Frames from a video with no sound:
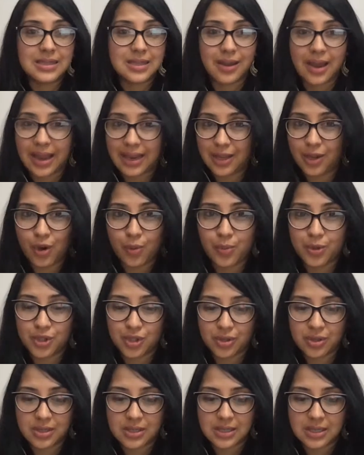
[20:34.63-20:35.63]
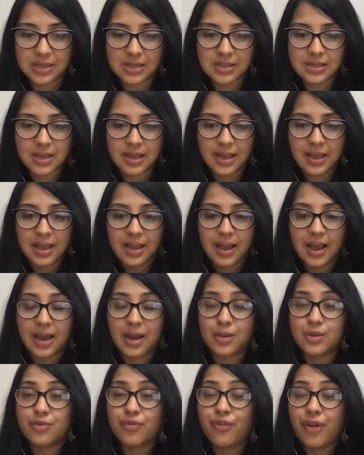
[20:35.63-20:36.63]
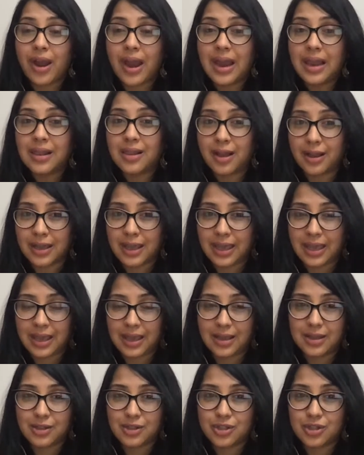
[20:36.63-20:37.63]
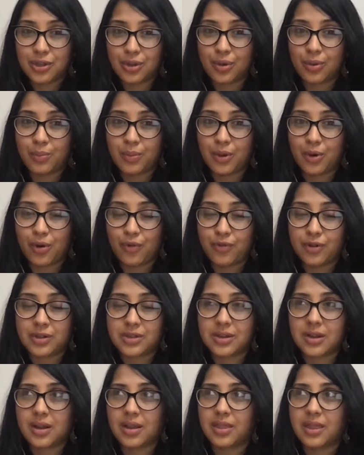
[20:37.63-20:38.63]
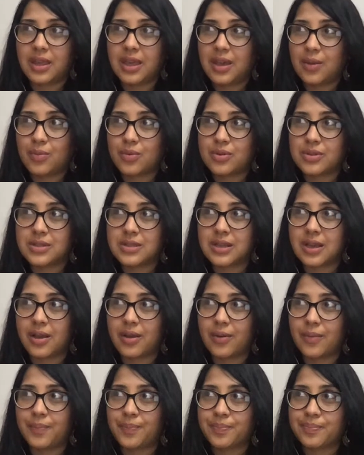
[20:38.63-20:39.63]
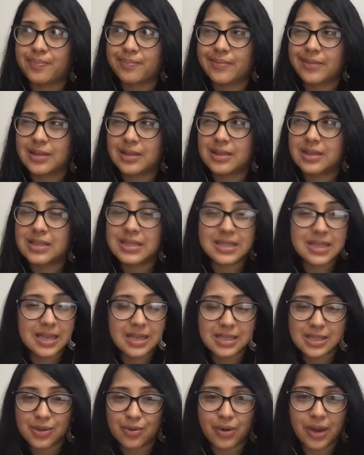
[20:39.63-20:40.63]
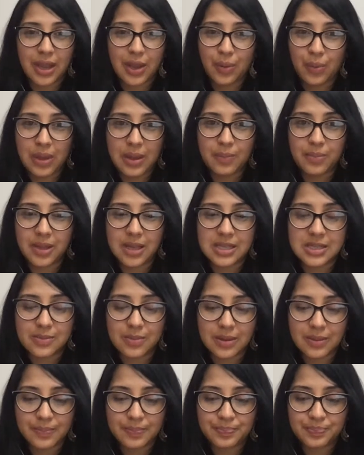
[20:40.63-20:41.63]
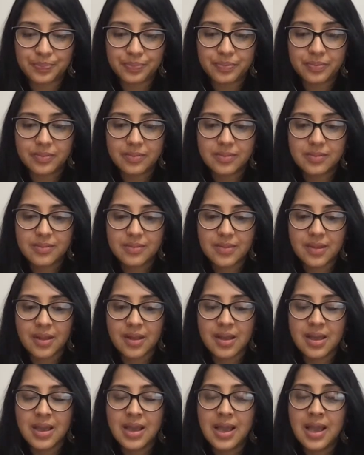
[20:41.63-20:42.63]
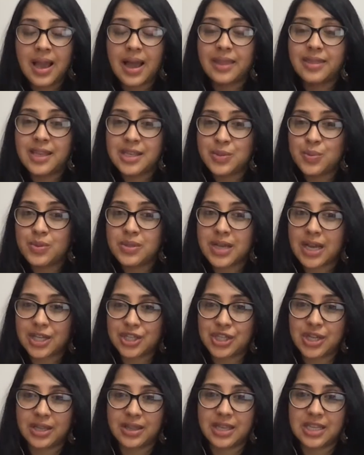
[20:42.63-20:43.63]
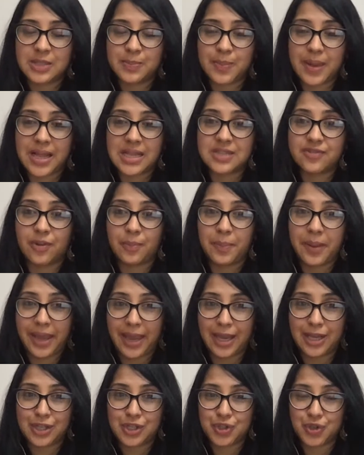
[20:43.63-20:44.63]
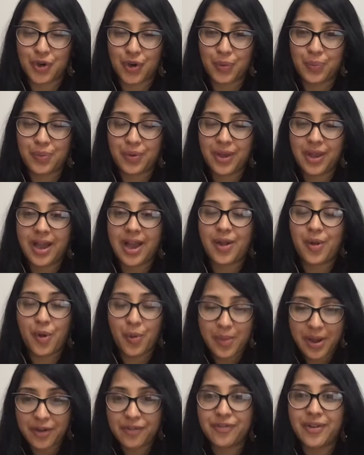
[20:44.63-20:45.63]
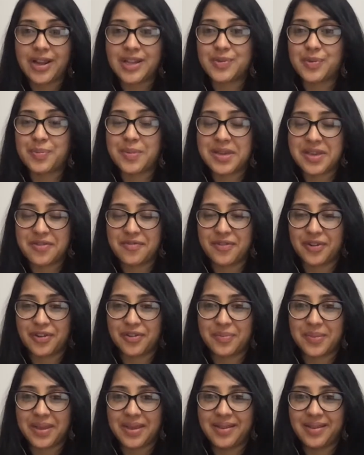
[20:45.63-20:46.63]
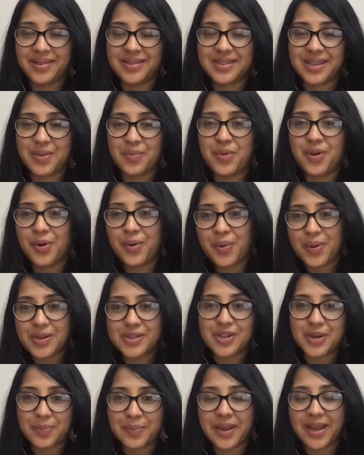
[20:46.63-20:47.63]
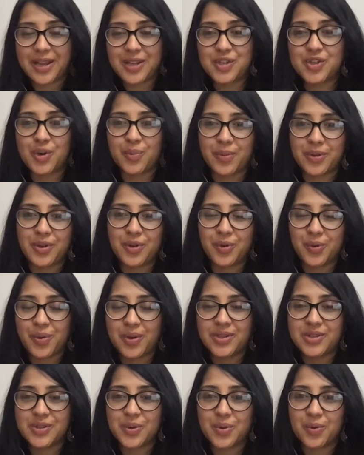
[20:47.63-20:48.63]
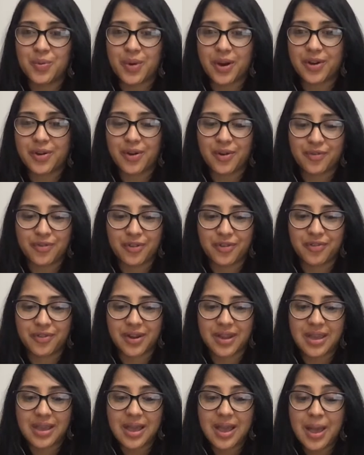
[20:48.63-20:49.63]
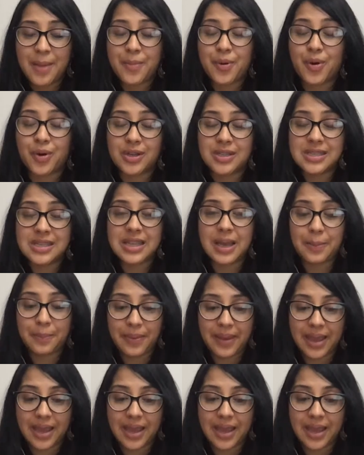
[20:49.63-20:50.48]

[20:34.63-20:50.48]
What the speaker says: there any opportunities? And I was very lucky to be offered, I think it was now 6 or 8 week placement. And this was actually at the expense of a paid job. And all my friends were making fun of me, saying, we're going to a paid job and you're going to work off for free. But honestly, that